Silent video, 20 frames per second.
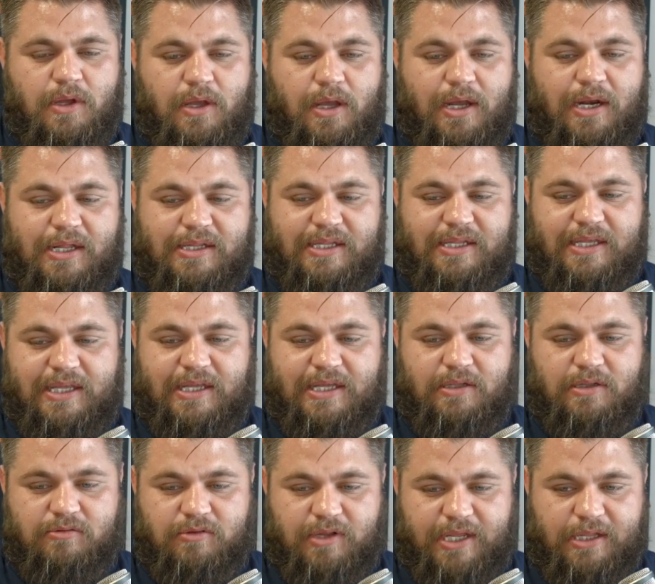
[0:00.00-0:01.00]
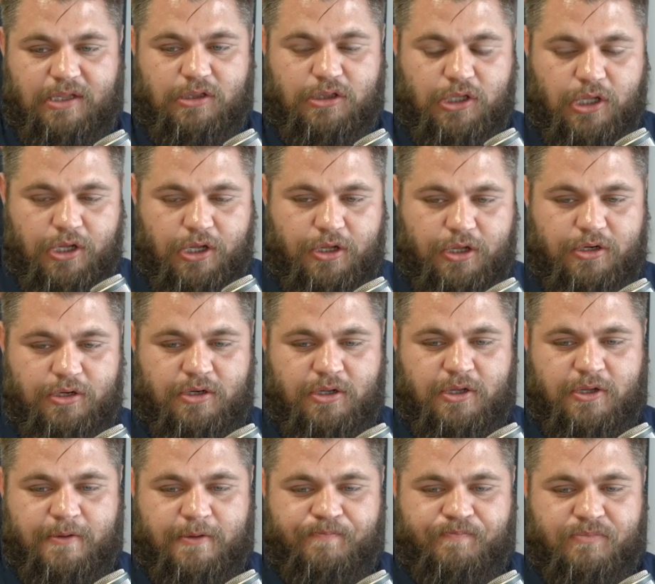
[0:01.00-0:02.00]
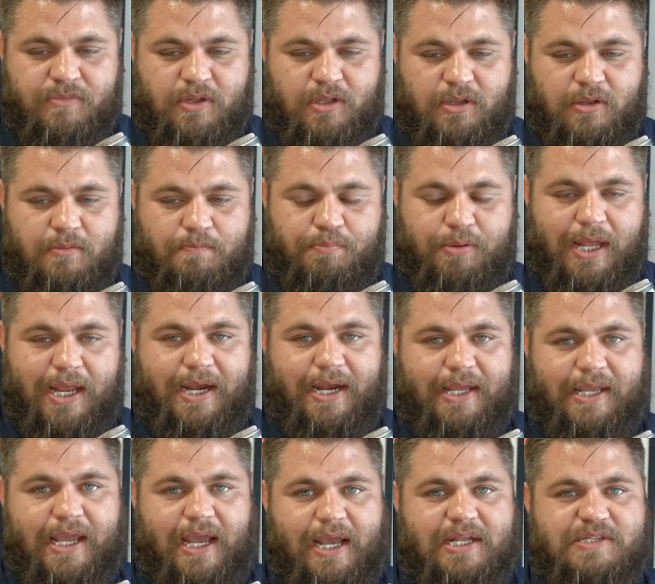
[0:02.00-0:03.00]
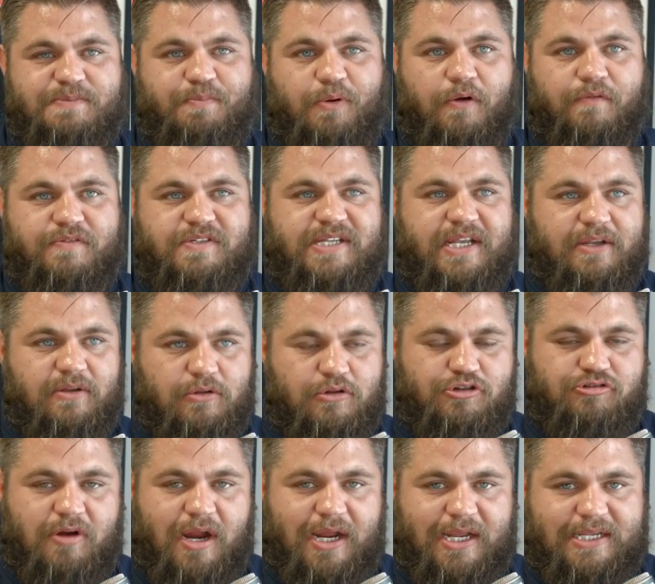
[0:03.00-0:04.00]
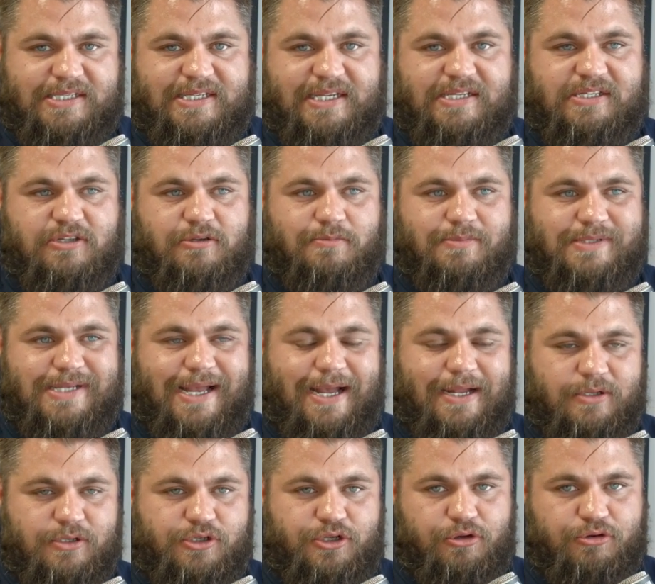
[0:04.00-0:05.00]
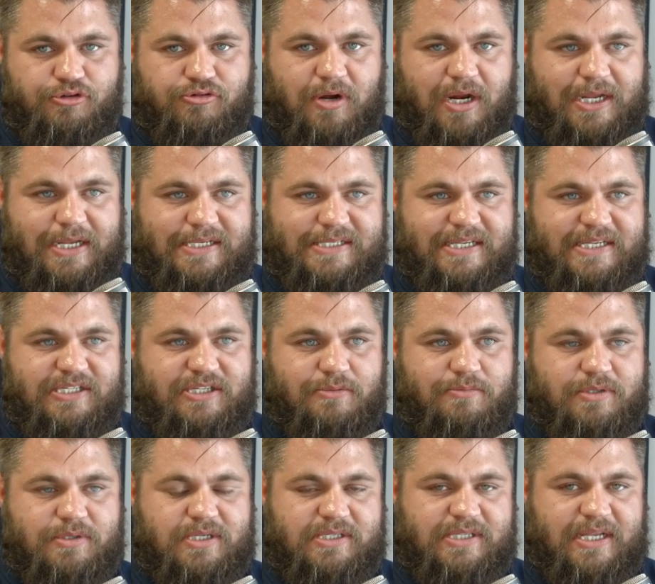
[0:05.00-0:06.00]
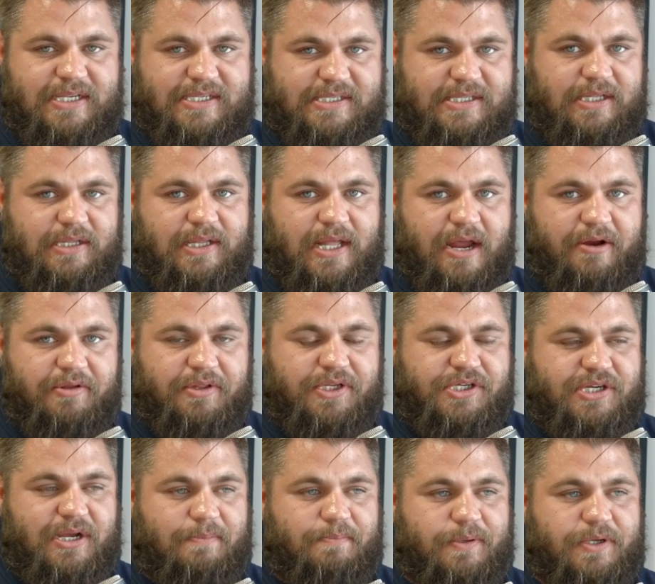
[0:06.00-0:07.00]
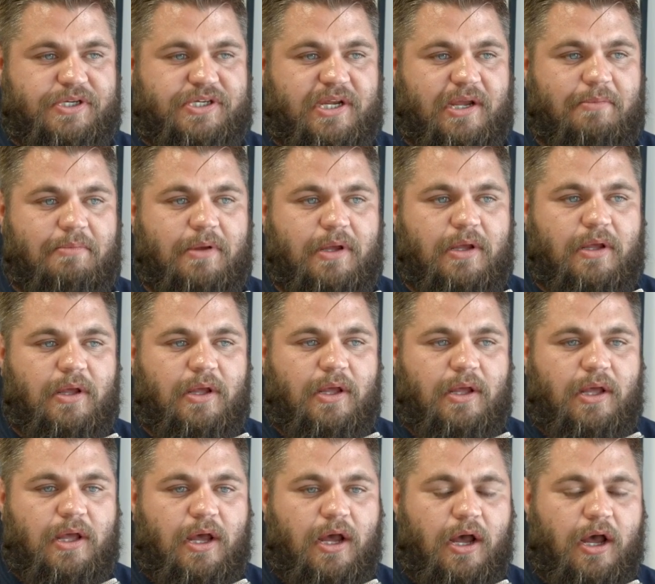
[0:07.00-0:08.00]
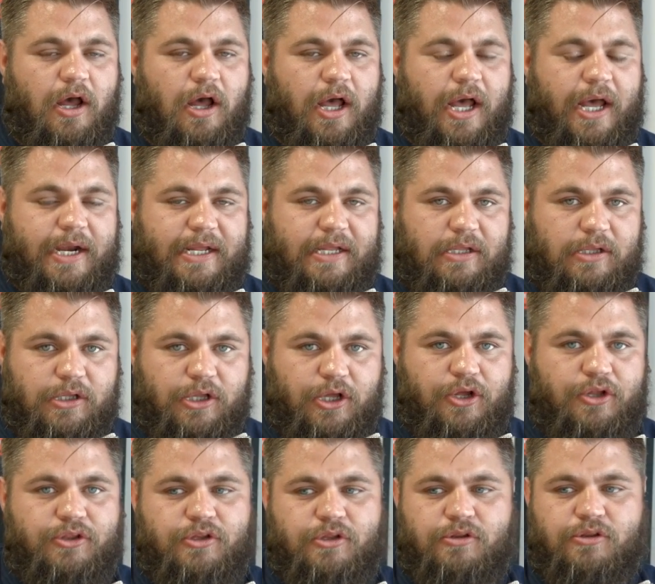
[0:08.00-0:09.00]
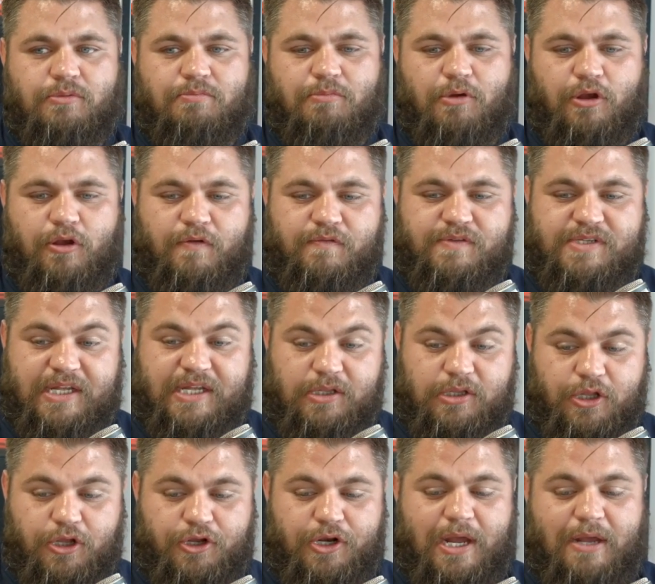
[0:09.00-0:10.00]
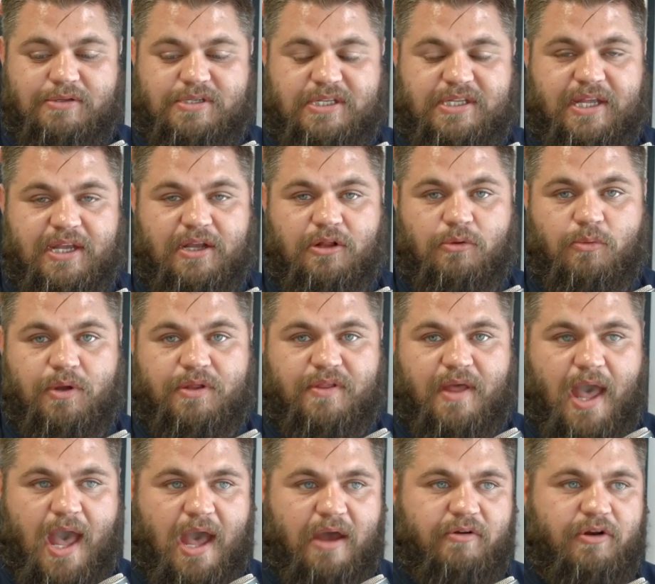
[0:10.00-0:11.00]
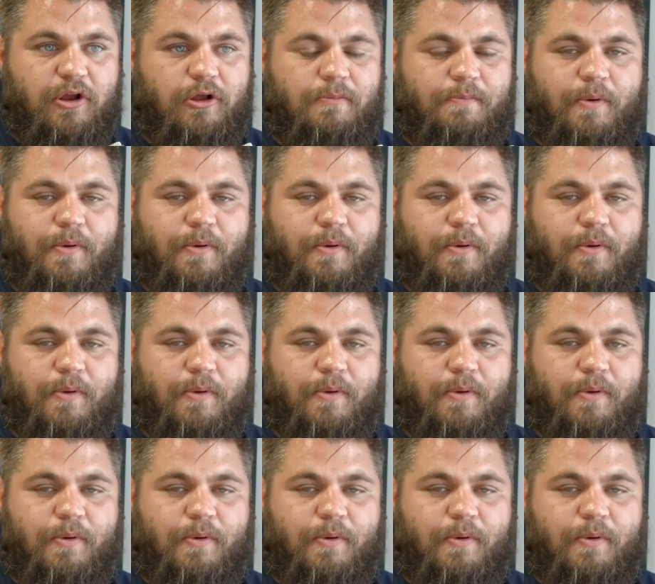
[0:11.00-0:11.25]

and I think he'll learn playing against both single striker systems and two striker systems, because they're still there in the championship, and he'll learn the moves, he'll learn how to deal with aerial